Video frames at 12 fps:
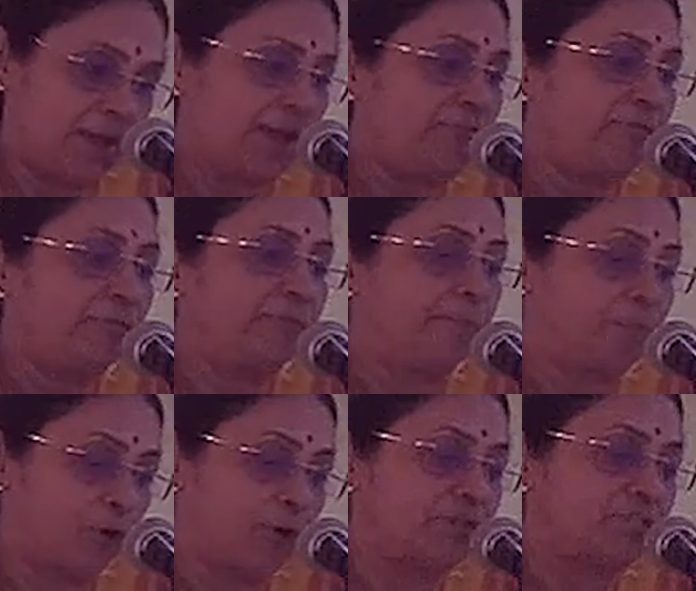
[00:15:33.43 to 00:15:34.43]
and
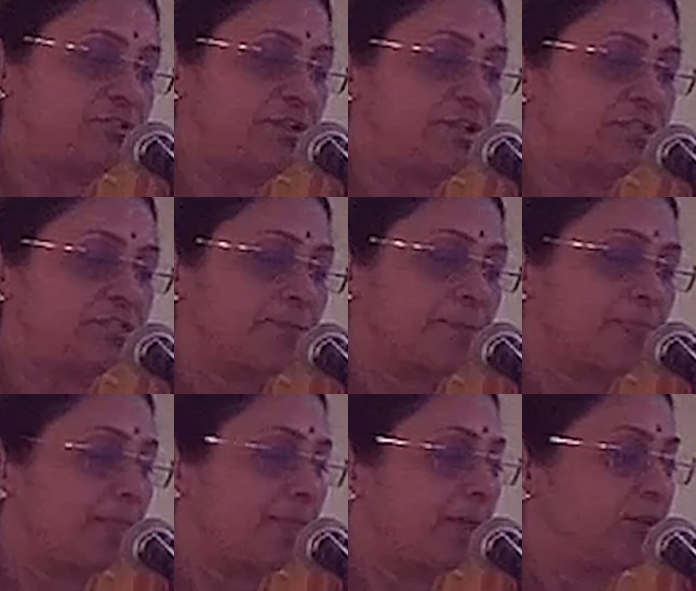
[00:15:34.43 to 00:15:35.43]
broader streets,
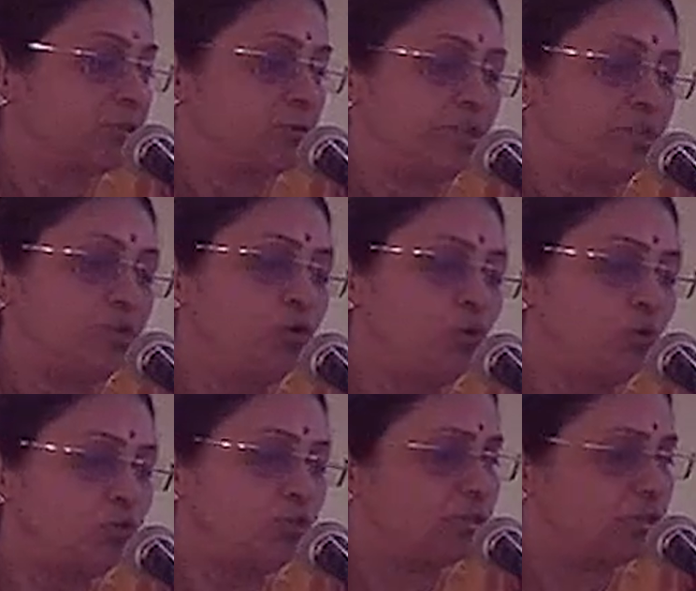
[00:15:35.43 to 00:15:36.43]
so that
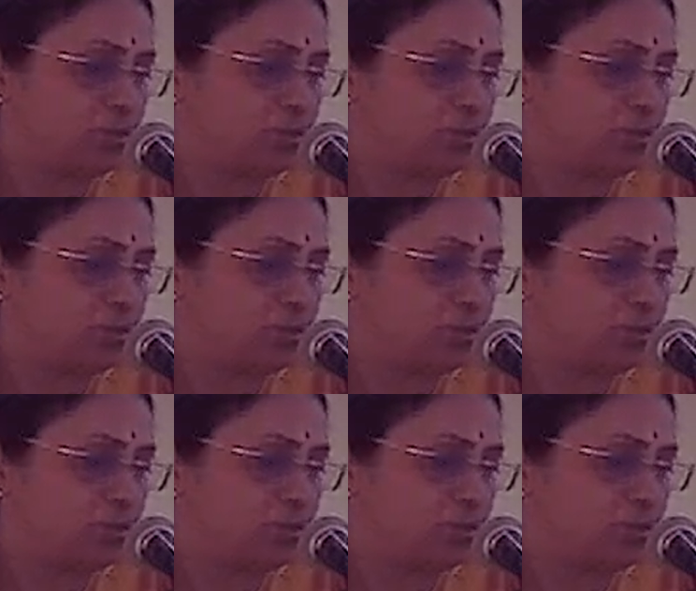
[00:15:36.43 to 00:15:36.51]
huge